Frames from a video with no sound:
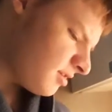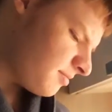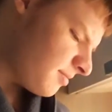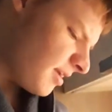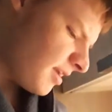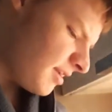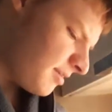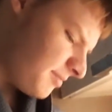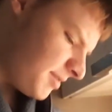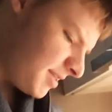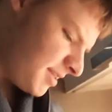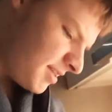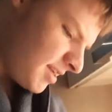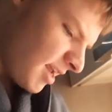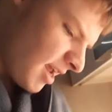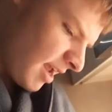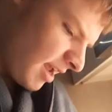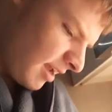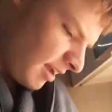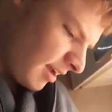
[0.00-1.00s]
Made a
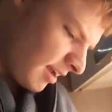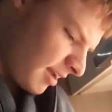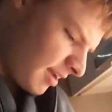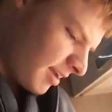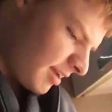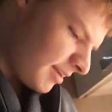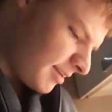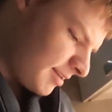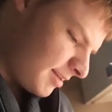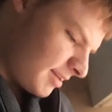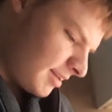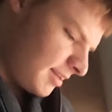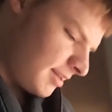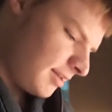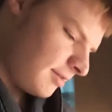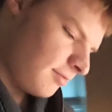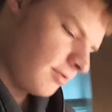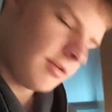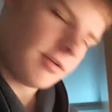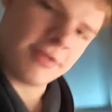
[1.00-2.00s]
mistake. I
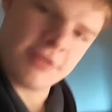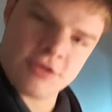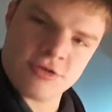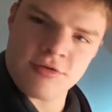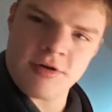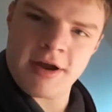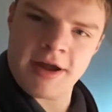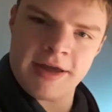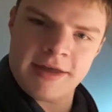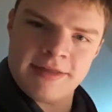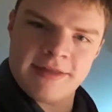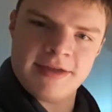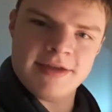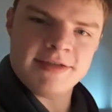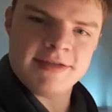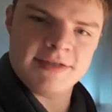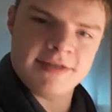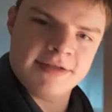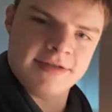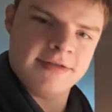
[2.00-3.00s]
accidentally, while I was drying
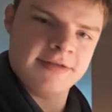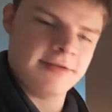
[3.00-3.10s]
this,